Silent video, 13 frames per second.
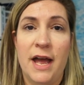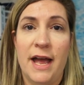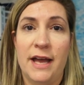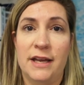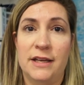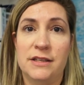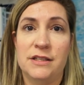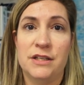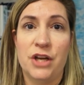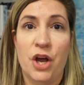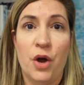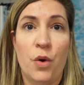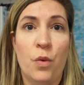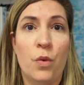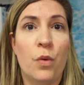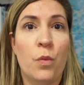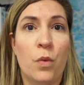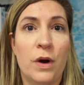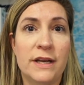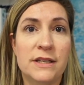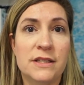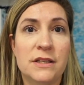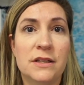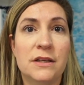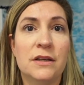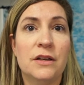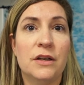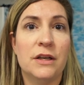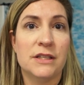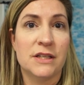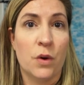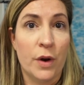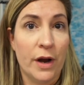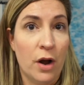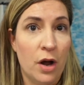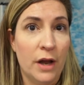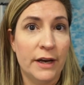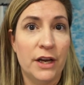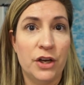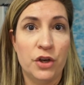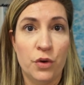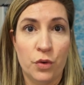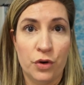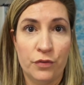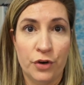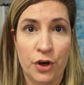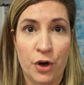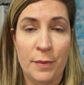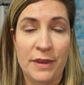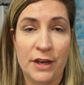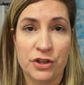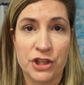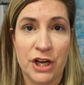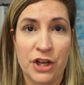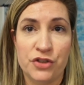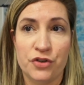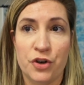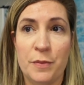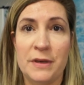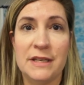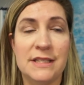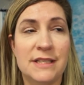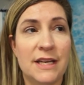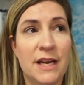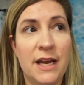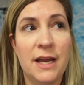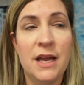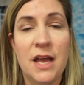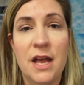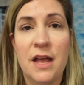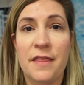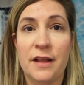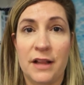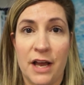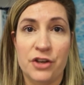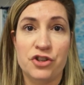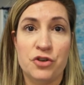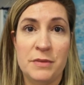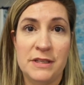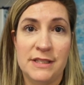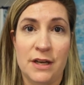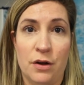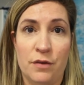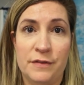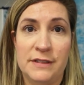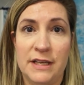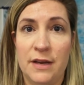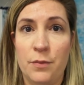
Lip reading: and to know what is going on in your room, in their child's room, and to see the classroom itself, see